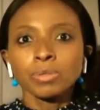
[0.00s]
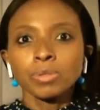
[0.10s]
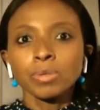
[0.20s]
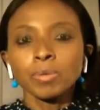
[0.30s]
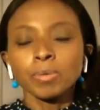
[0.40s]

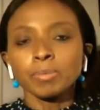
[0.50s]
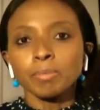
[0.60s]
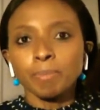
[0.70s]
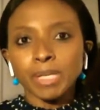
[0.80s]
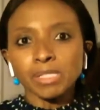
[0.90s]
you
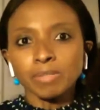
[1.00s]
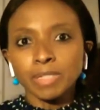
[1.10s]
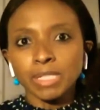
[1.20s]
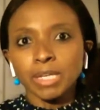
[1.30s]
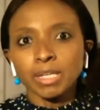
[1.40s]
do
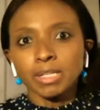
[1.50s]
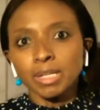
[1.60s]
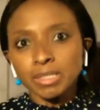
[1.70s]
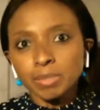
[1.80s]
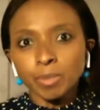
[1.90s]
passively
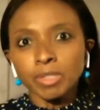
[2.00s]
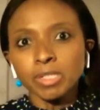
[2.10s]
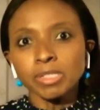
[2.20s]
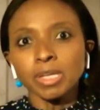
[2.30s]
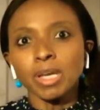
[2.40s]
get
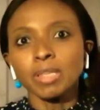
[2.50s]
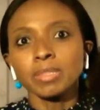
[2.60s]
antibodies,